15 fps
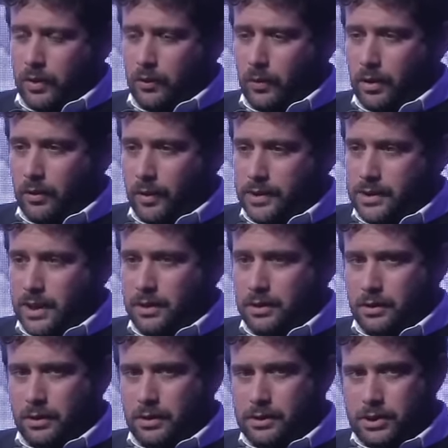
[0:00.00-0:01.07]
and what we take
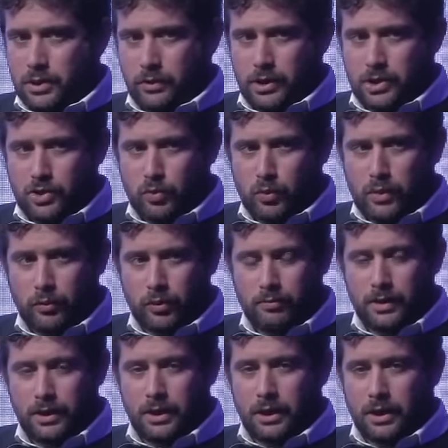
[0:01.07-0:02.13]
into consideration when we're
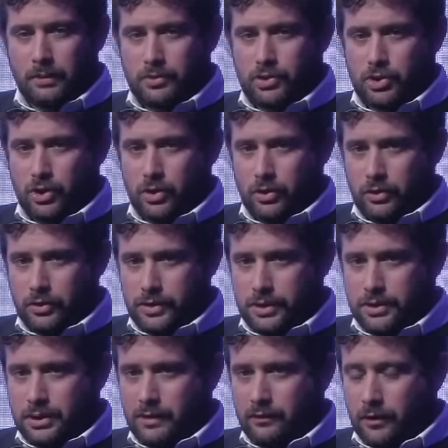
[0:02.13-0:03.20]
picking up shows.
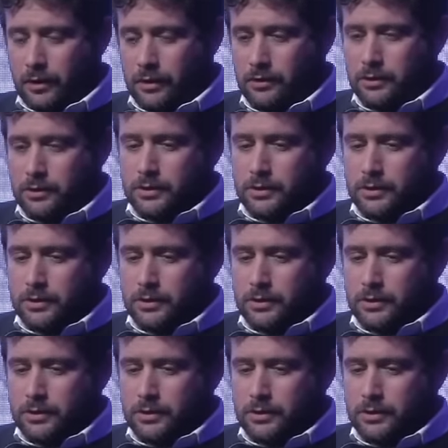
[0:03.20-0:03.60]
It's never,